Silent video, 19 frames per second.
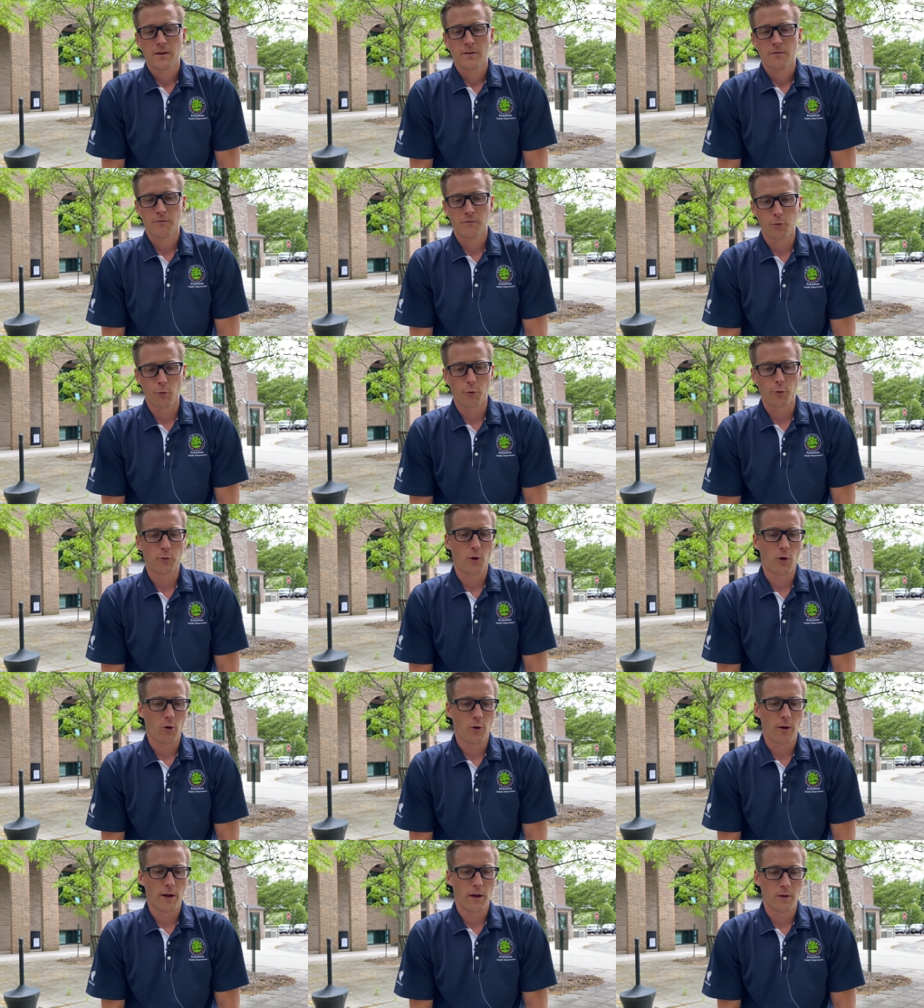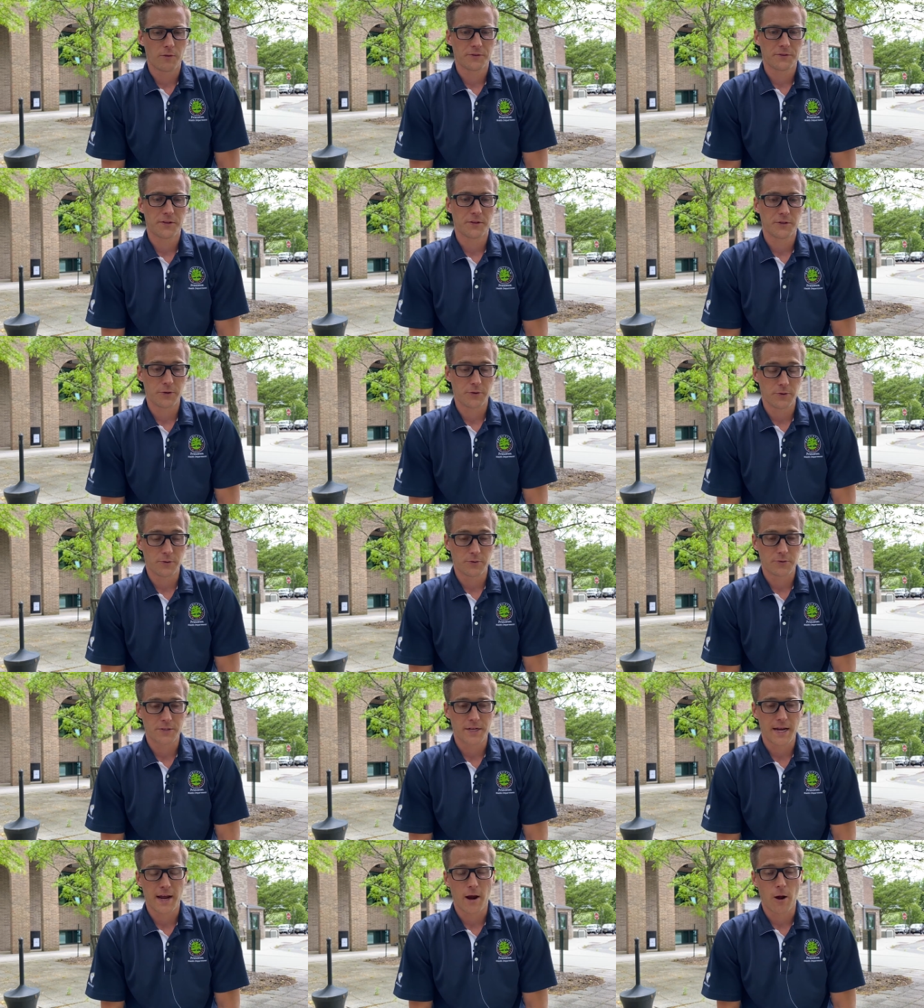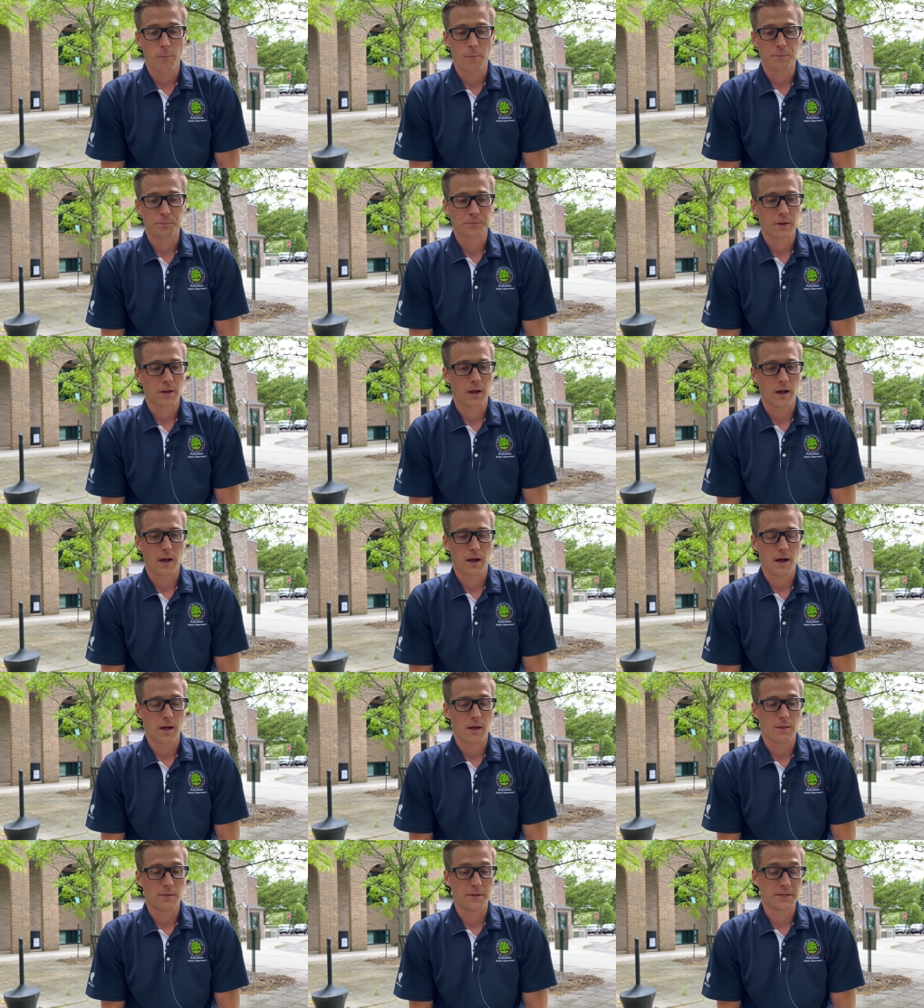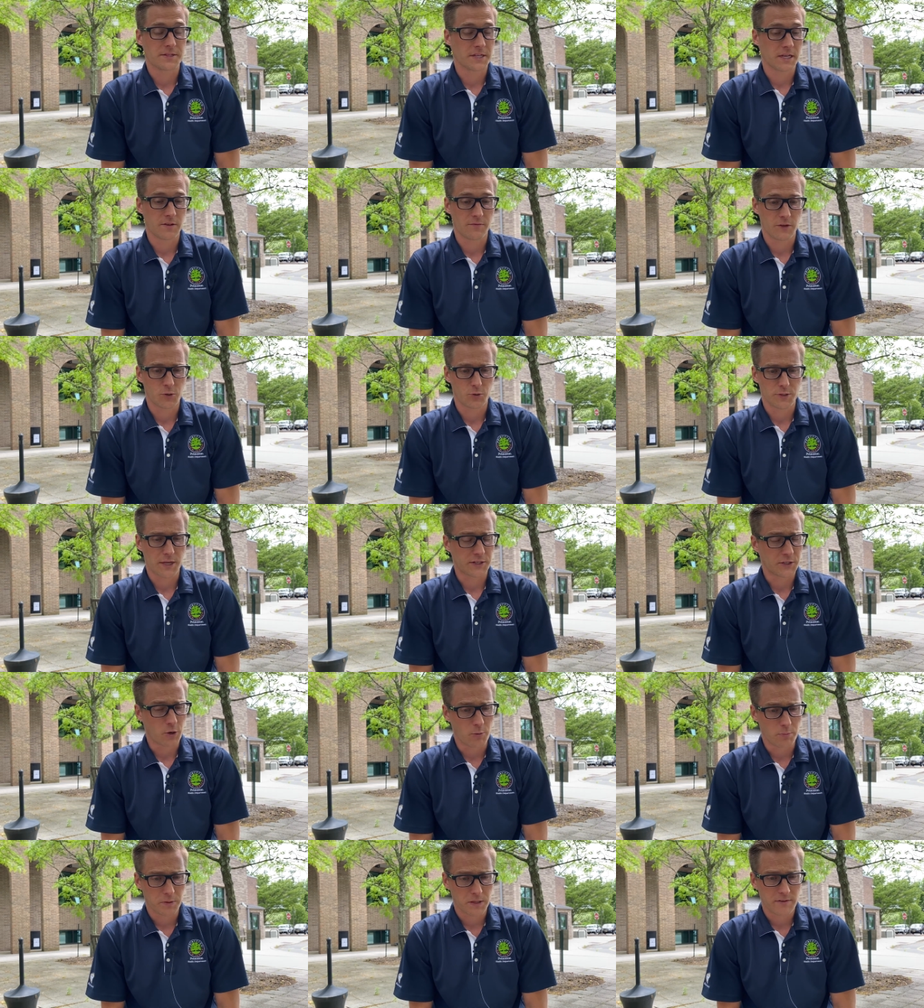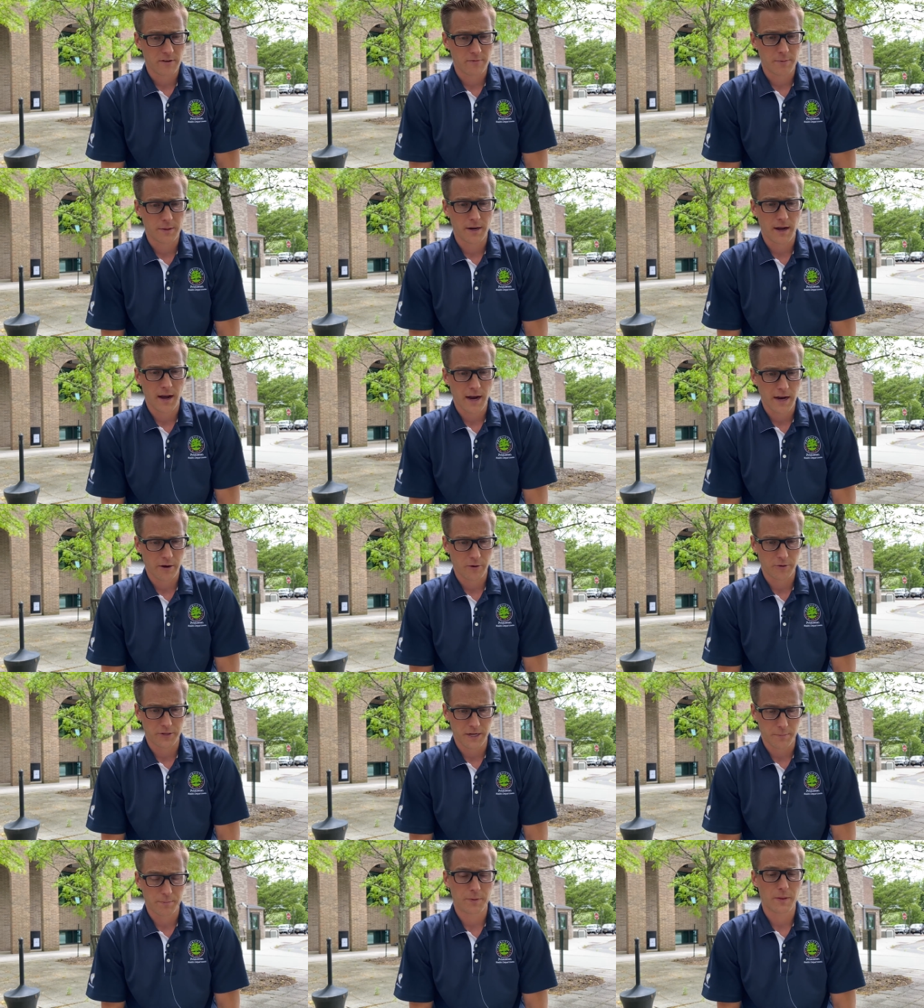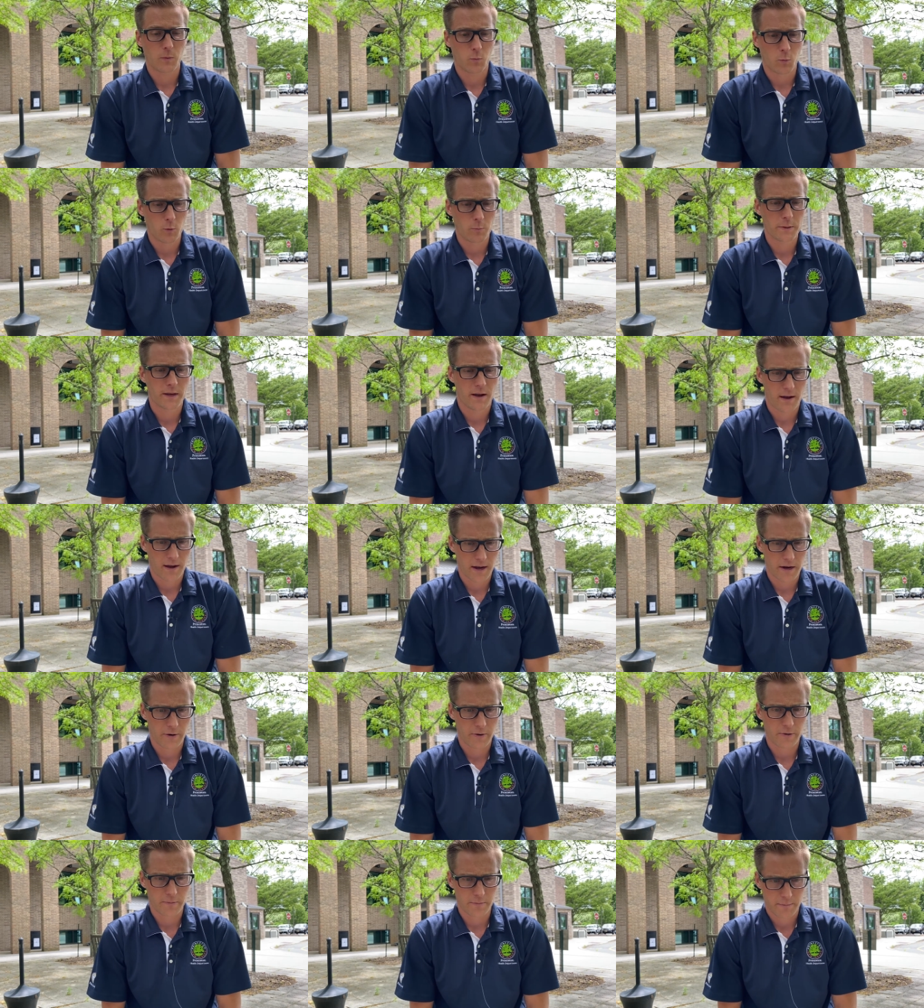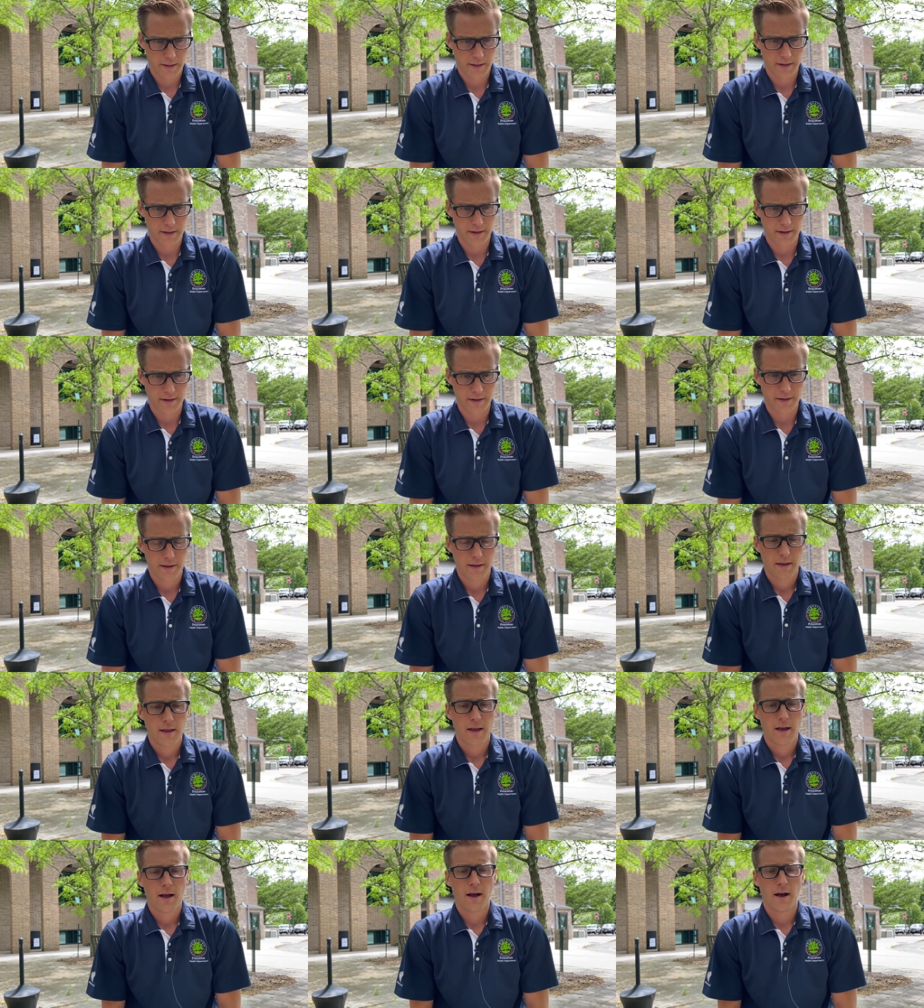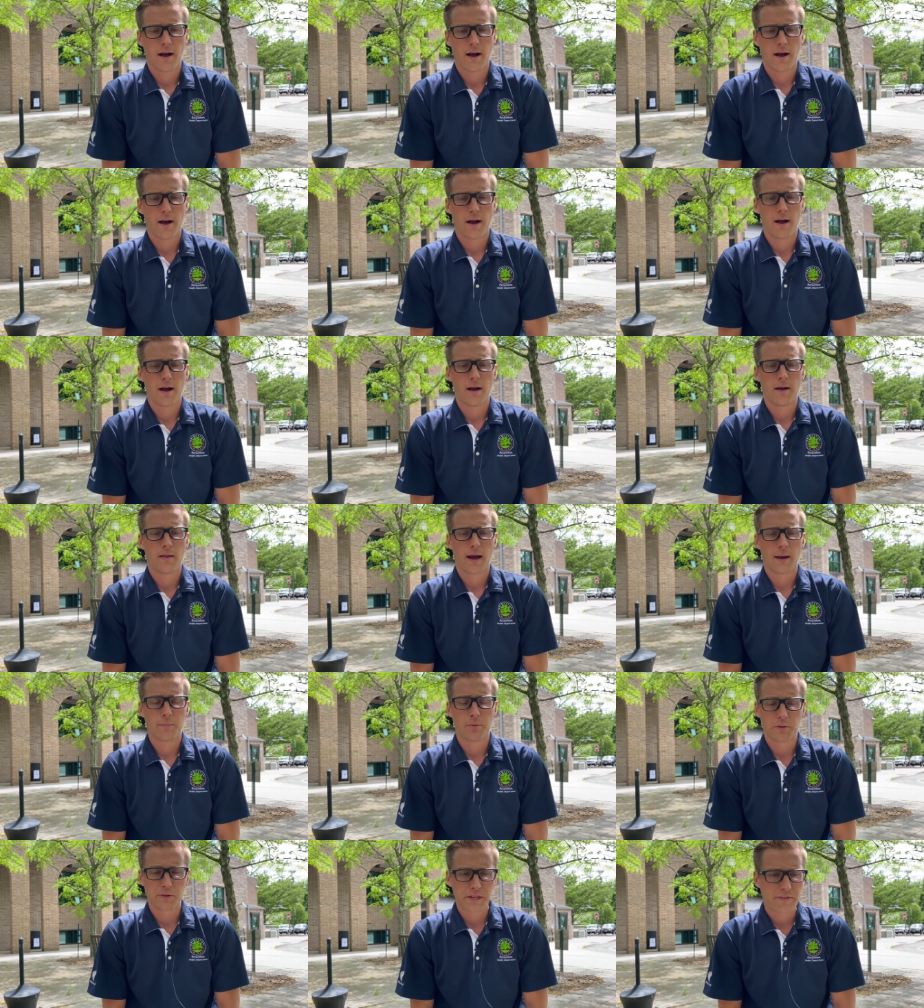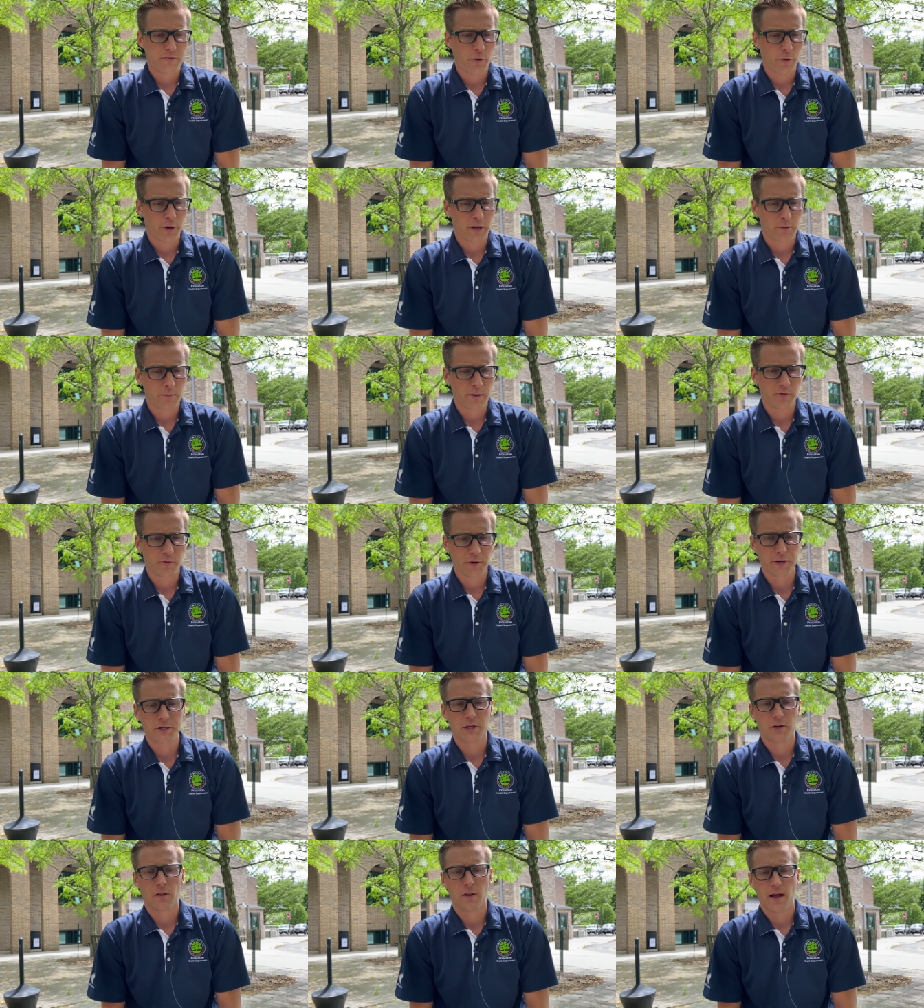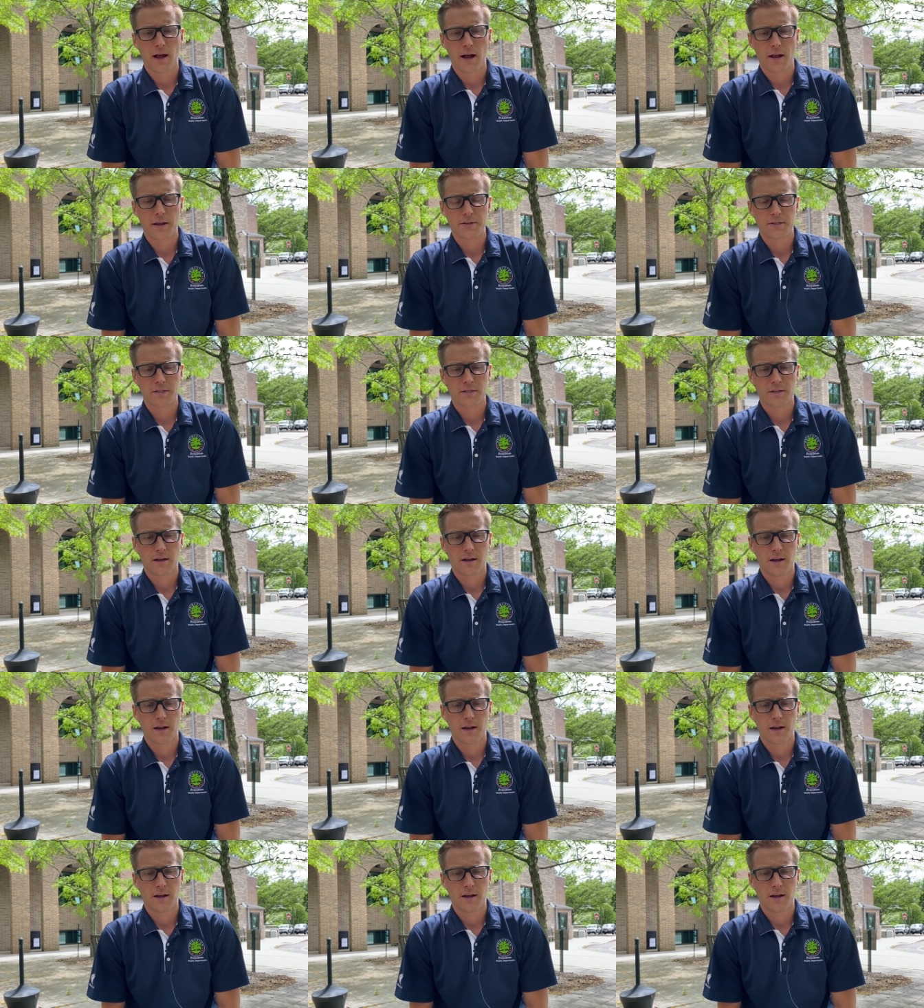for local health to use. Now, these individuals I don't believe have been hired yet, but they will be hired and paid. I believe they're going to be regionalized